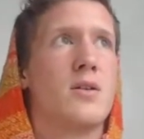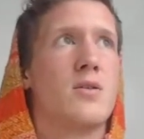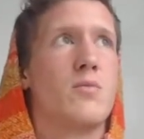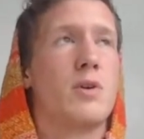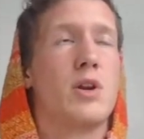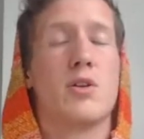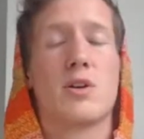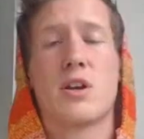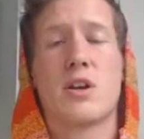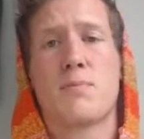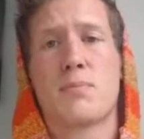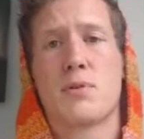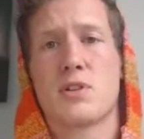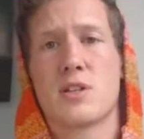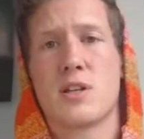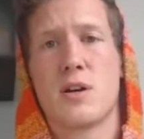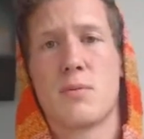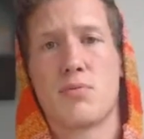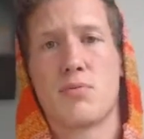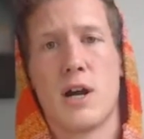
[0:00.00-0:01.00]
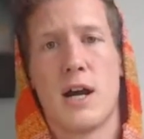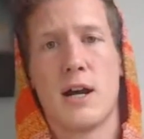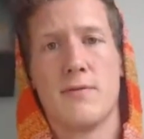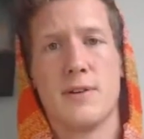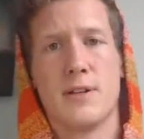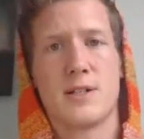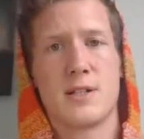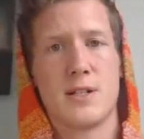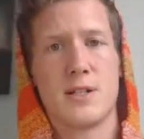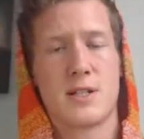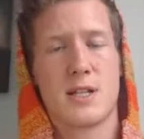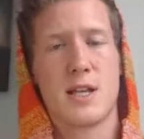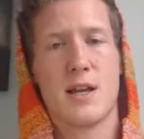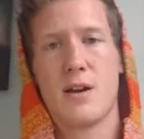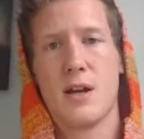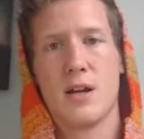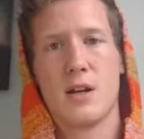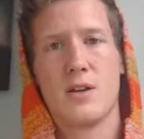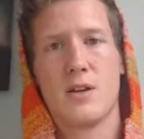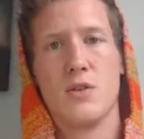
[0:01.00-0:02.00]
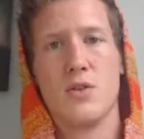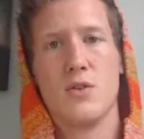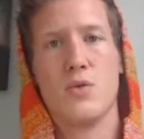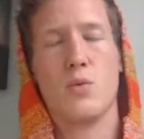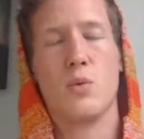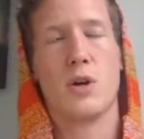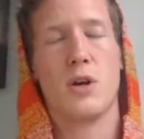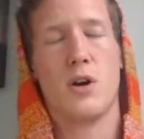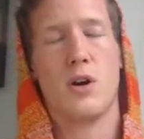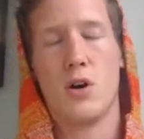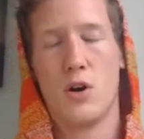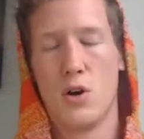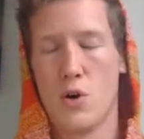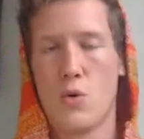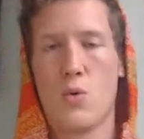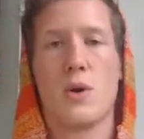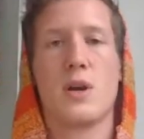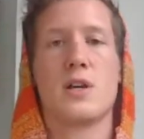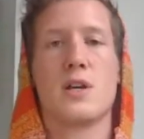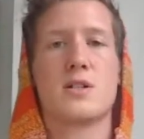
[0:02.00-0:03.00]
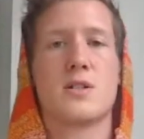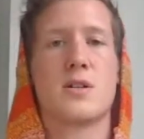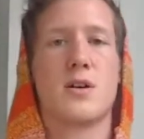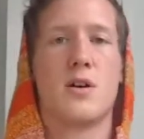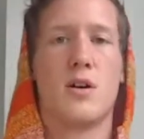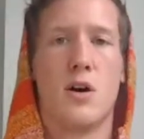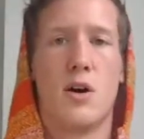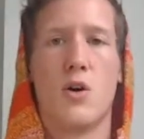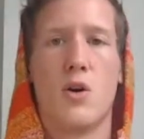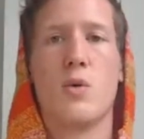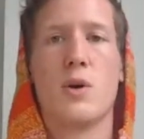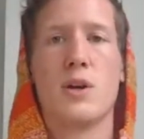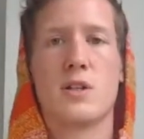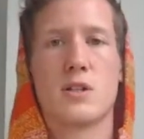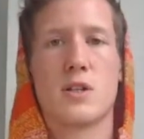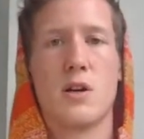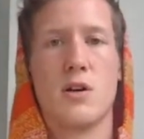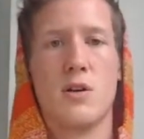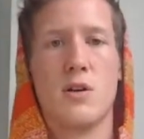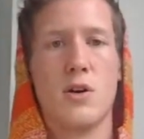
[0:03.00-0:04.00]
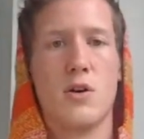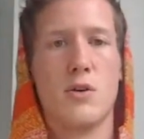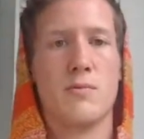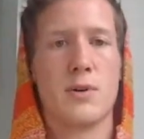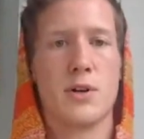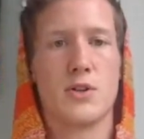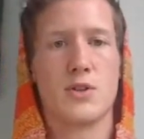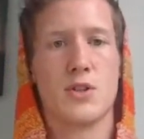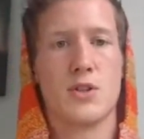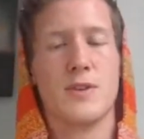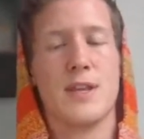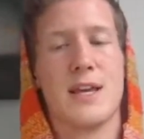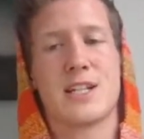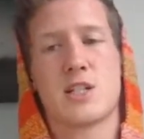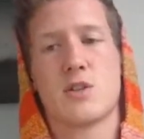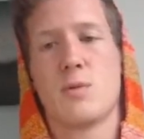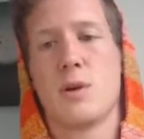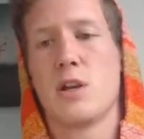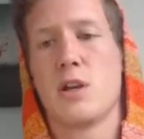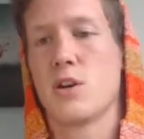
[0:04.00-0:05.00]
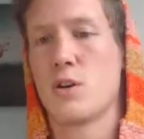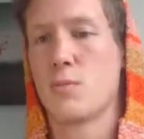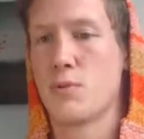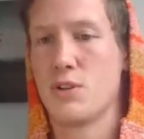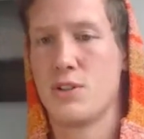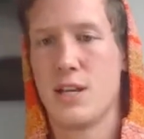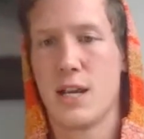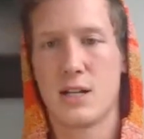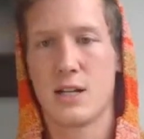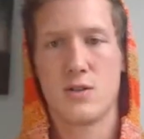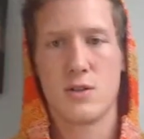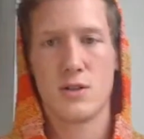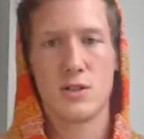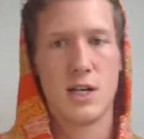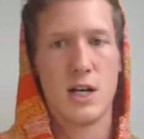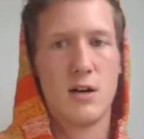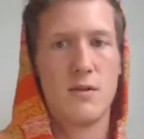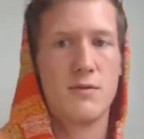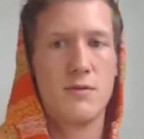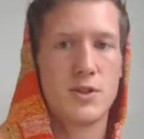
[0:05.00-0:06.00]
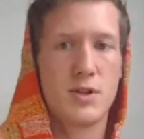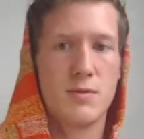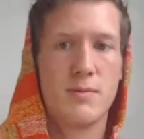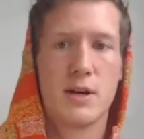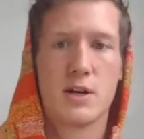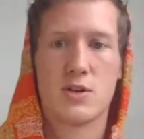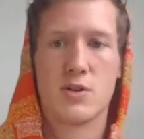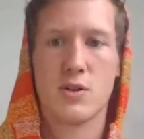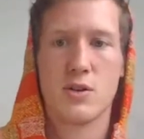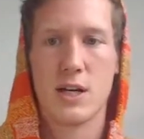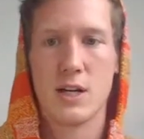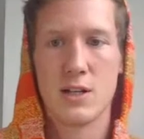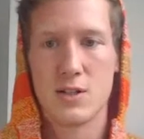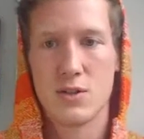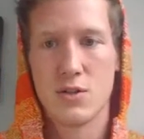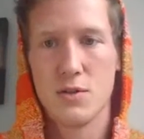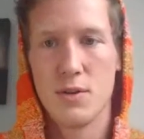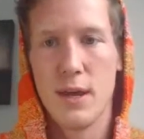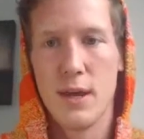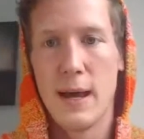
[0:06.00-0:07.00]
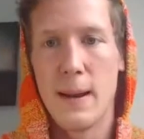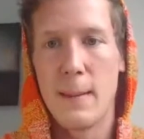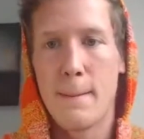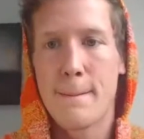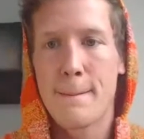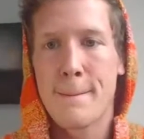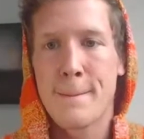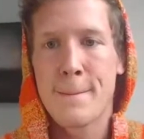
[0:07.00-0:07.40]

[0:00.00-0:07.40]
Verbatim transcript: we don't give percent of profits on Scout IQ. We always always go low merchant. That's the way you're going to protect yourself. So make sure you guys do that.